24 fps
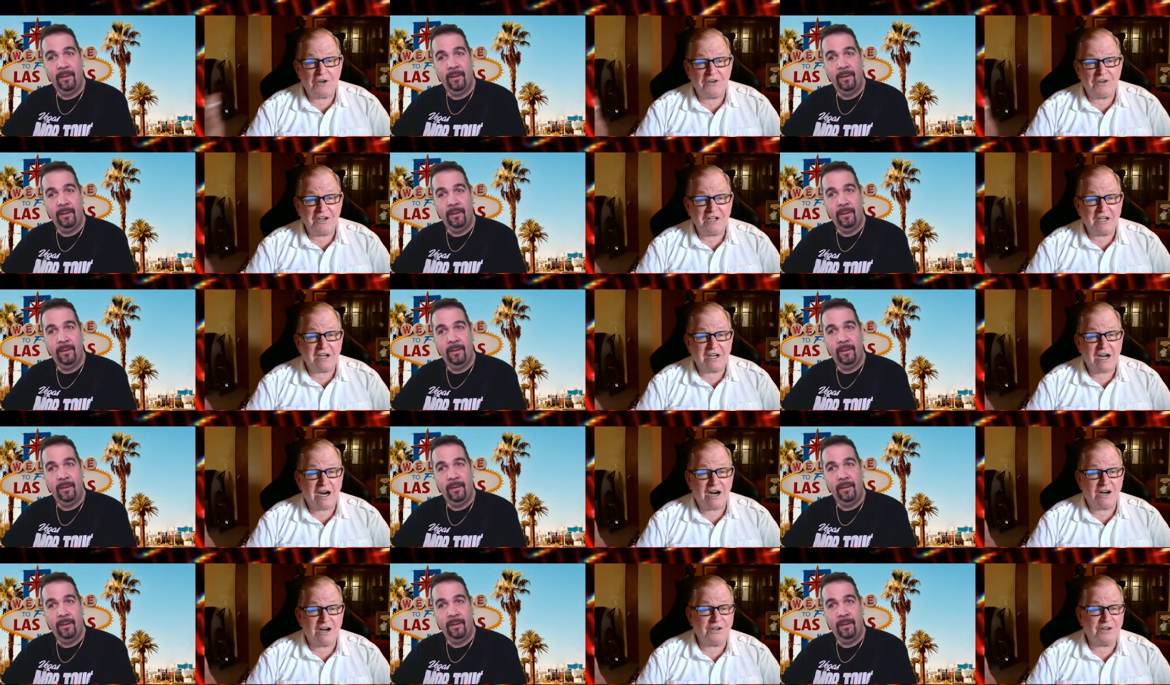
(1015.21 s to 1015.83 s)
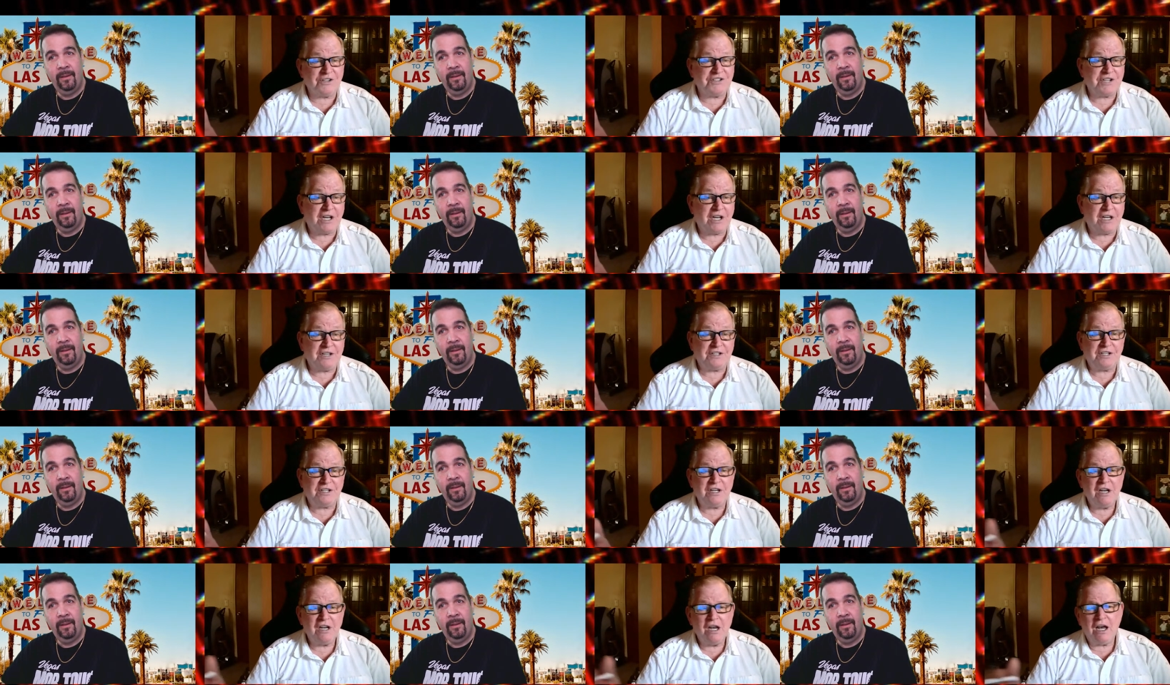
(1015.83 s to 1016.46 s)
Speaker 1: Tony Accardo
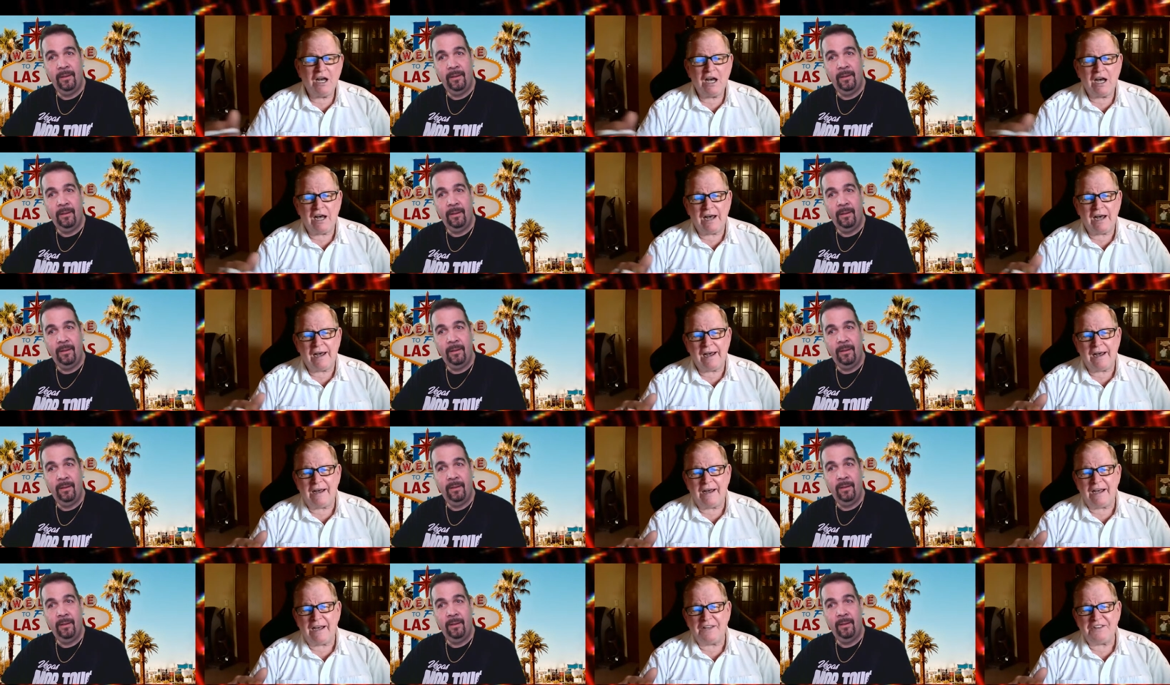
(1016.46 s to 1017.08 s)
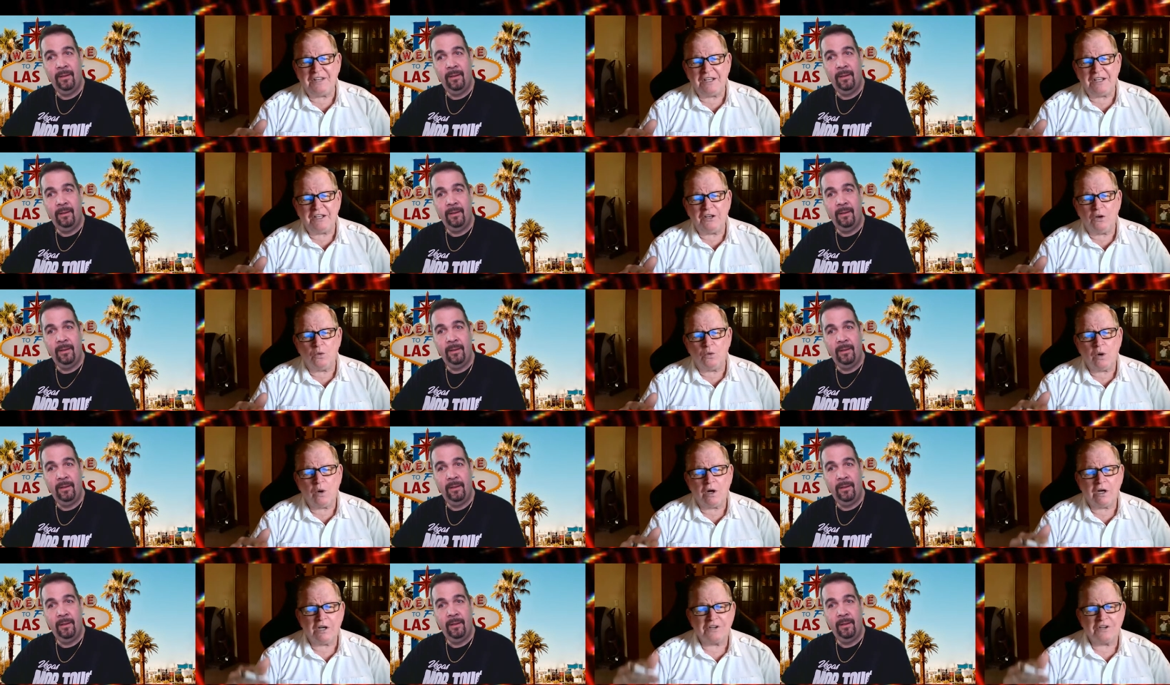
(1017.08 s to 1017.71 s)
says, uh, "I think
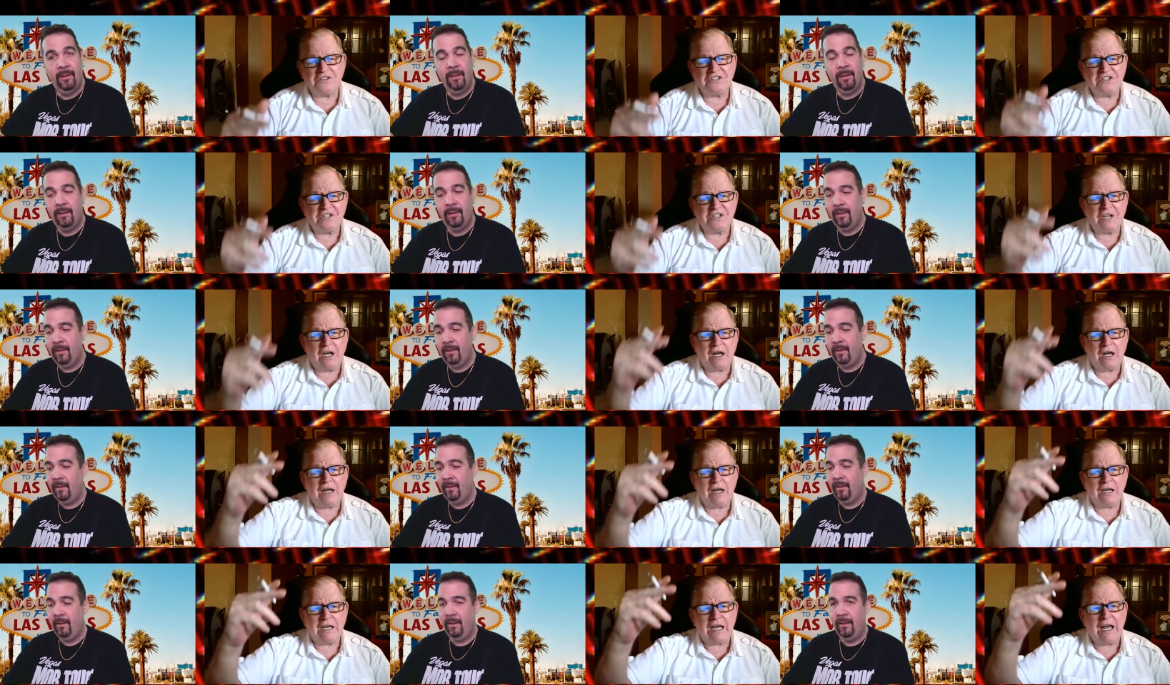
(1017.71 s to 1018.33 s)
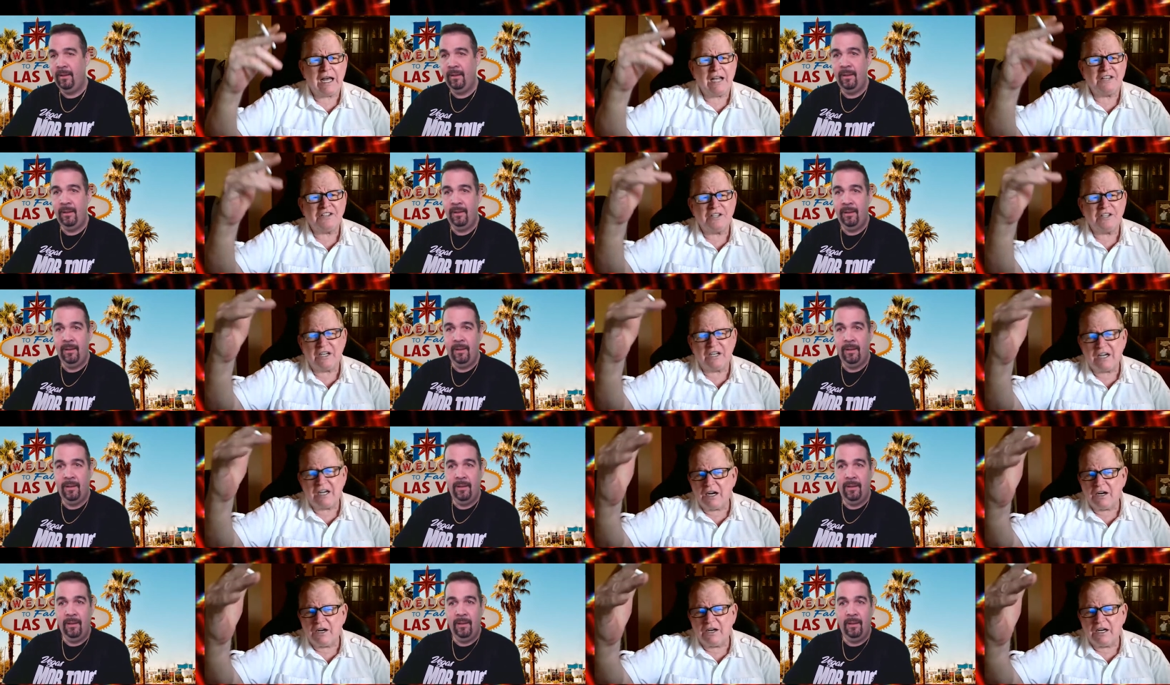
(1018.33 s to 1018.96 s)
you'll work as uh,
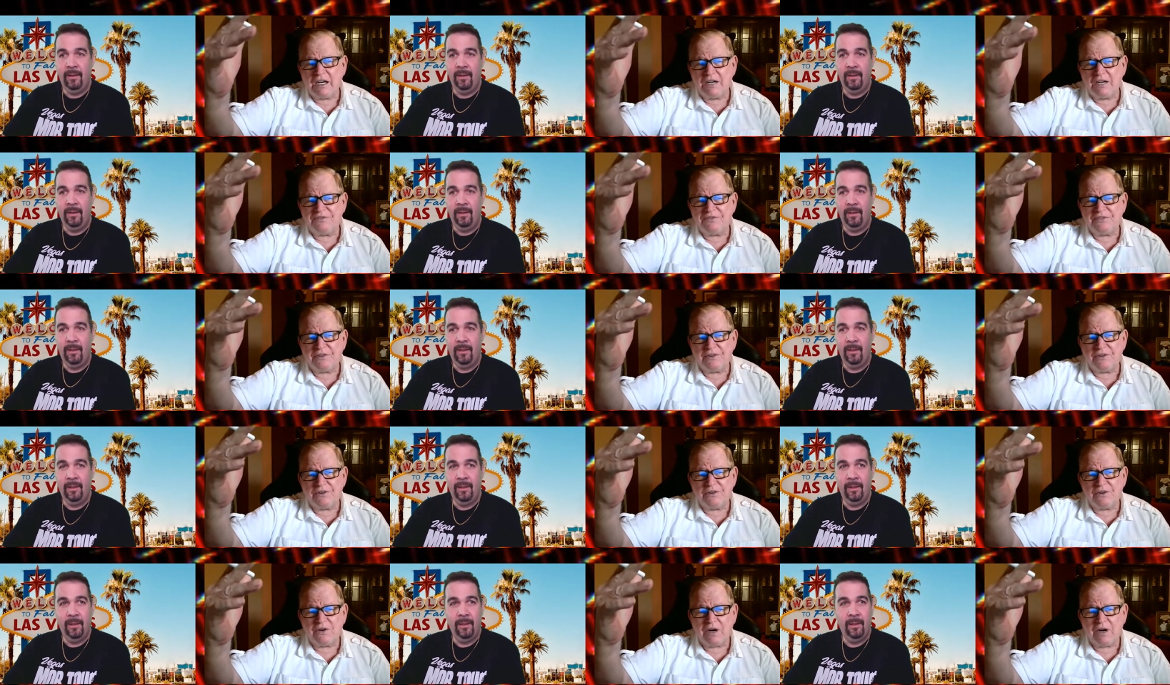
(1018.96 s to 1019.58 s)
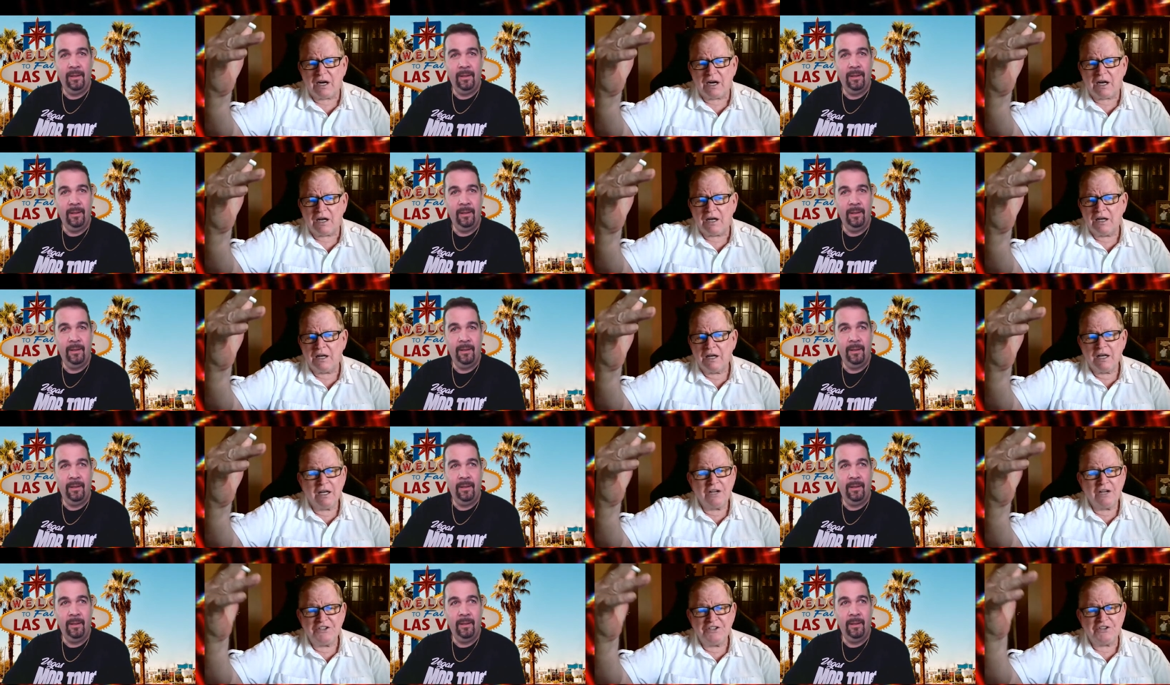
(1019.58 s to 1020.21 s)
consigliere for uh,
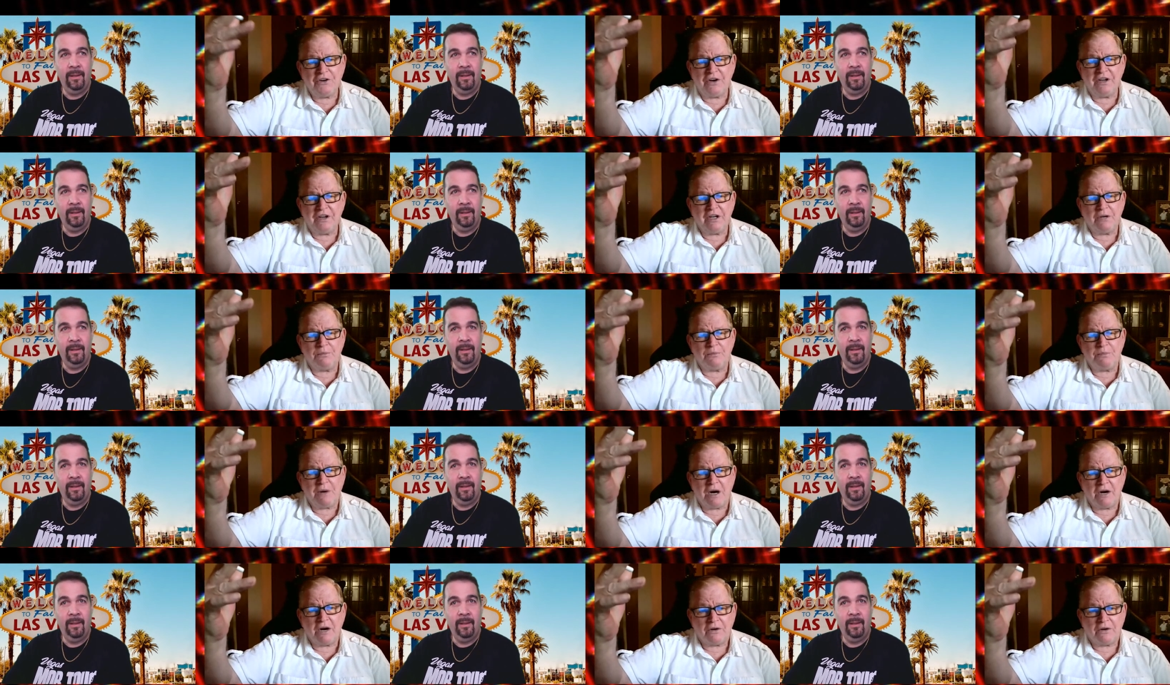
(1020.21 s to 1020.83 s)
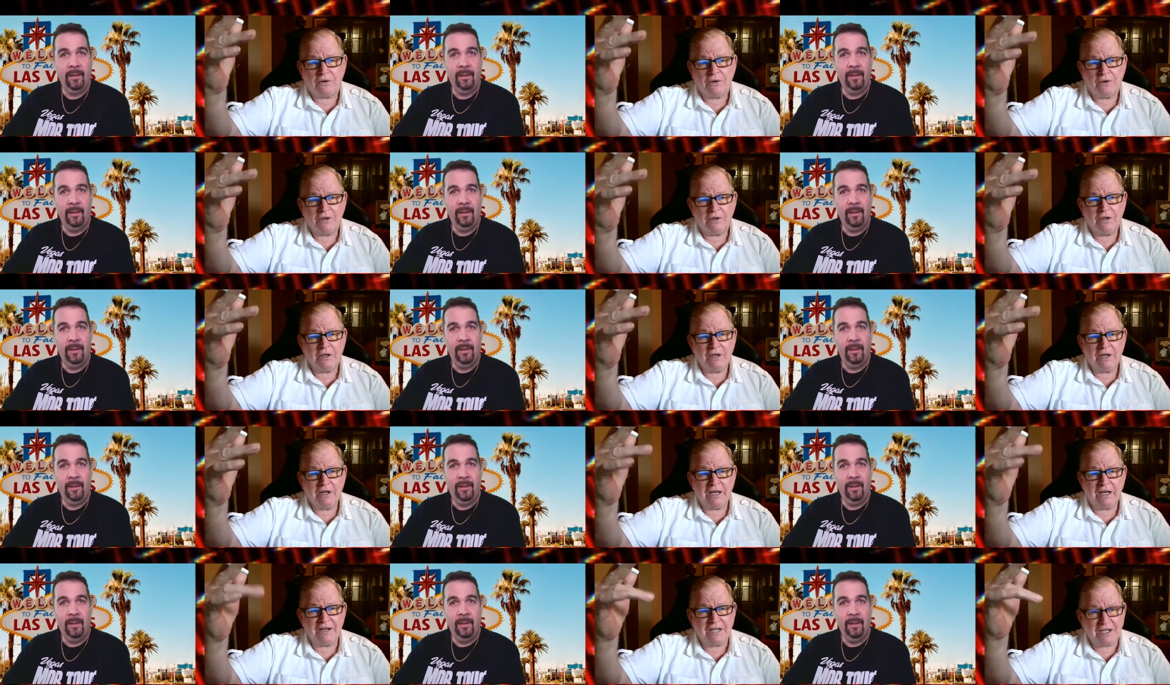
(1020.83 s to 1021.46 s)
Joey Lombardo,"
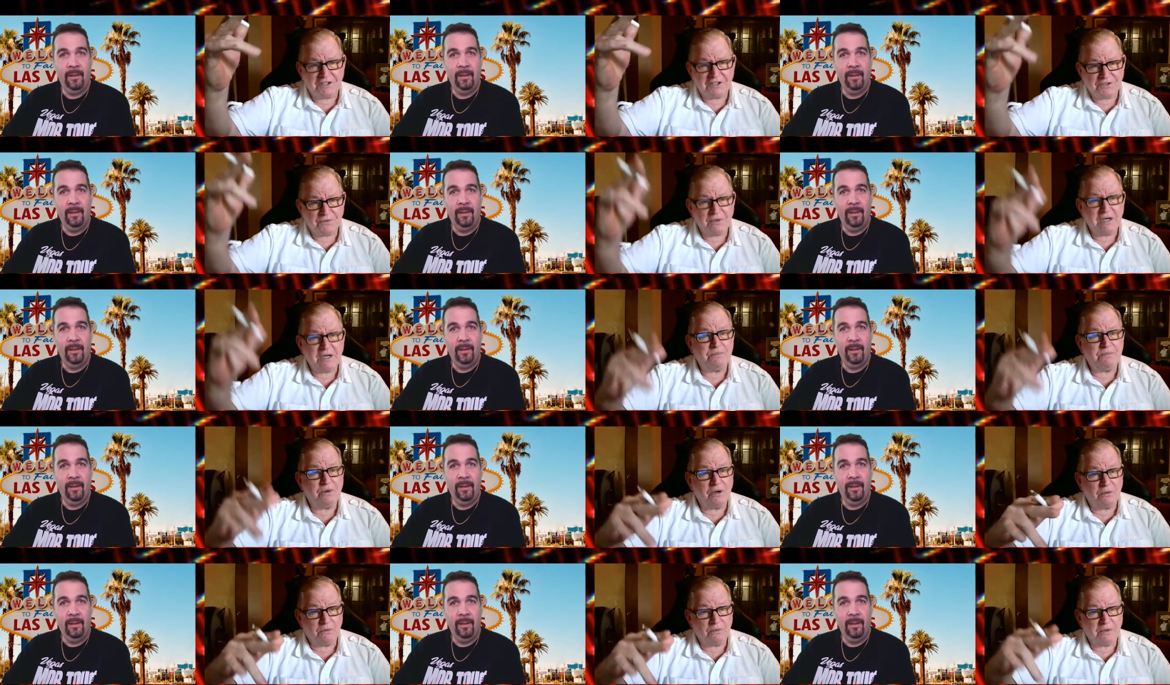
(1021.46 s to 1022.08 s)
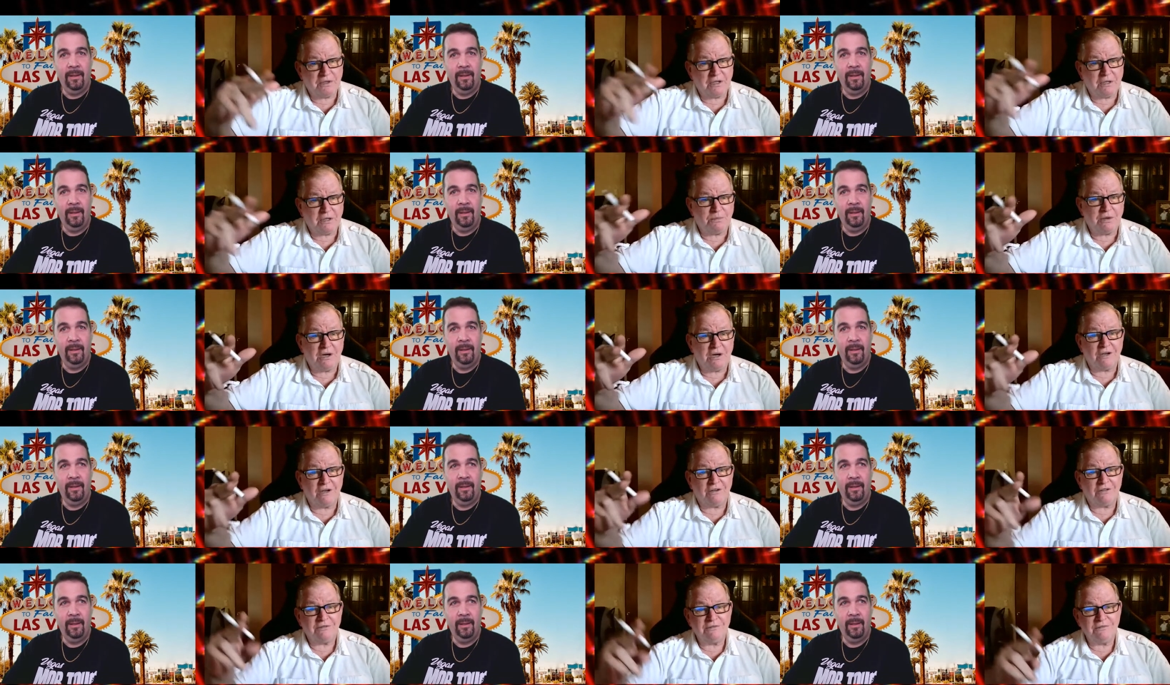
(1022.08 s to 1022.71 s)
and that's when he put him with
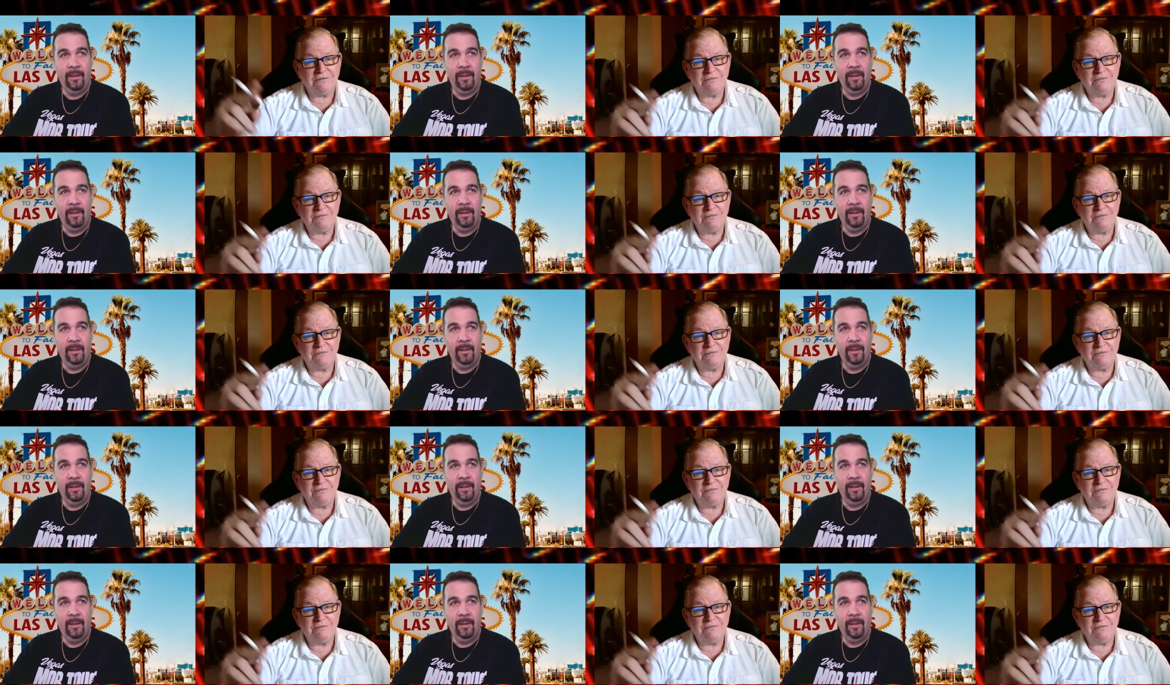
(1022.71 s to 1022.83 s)
Lombardo.